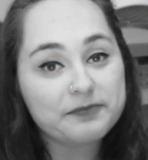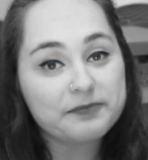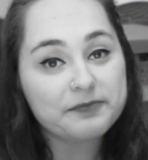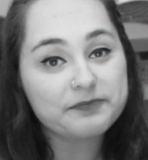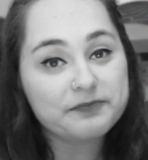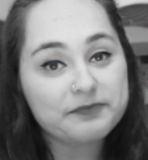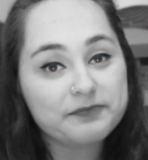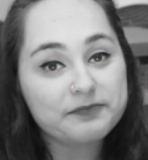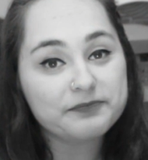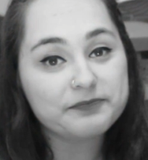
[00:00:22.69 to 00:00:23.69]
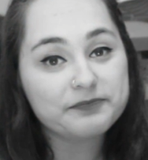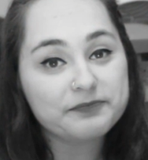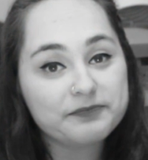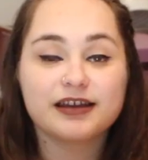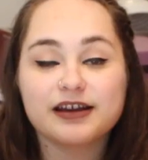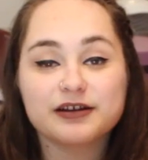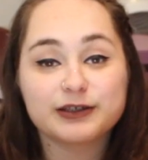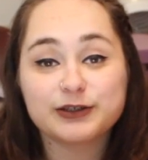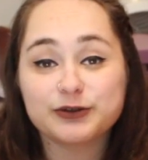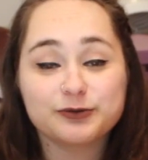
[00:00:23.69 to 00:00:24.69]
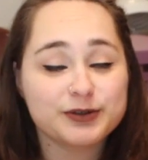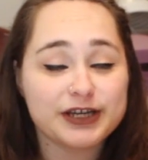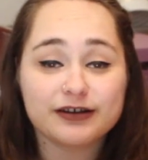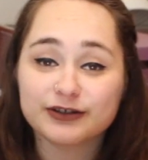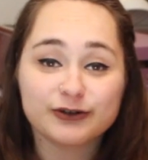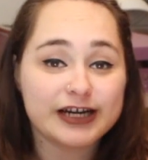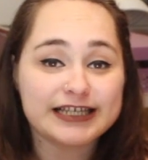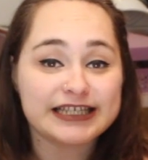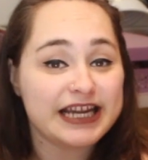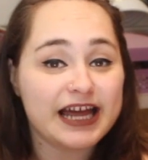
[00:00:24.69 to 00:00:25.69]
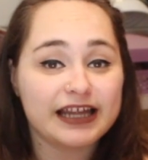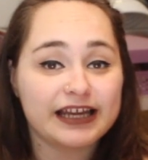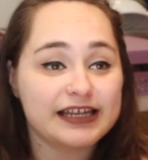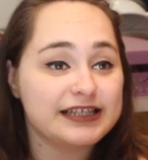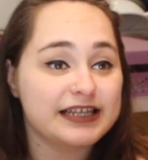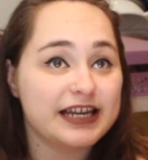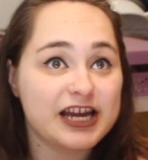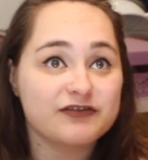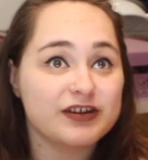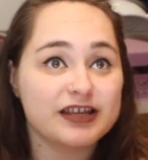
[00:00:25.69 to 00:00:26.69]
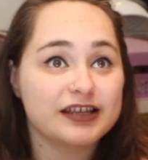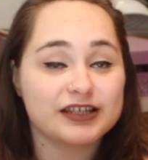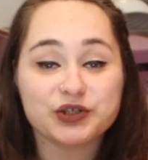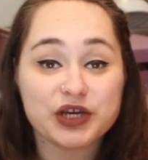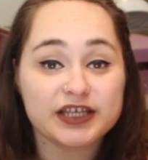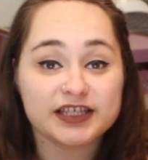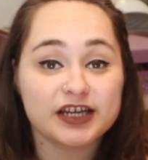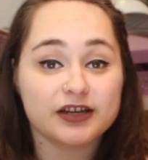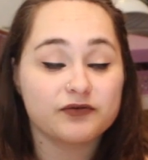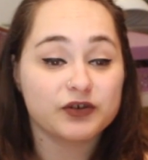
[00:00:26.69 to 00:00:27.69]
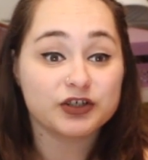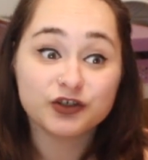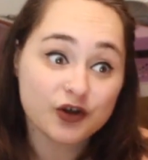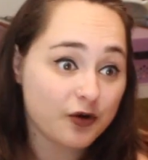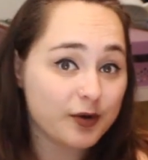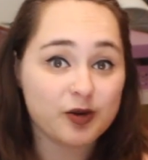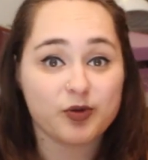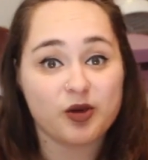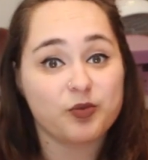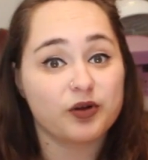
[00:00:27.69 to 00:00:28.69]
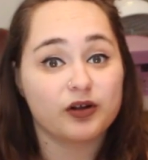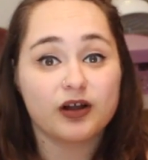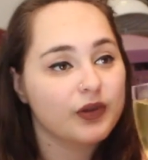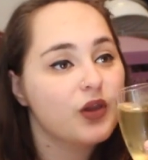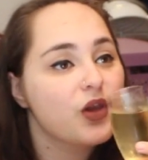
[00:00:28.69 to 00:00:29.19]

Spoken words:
Michelle Obama. Here's to Michelle's grace and elegance and everything that she has done for so many people.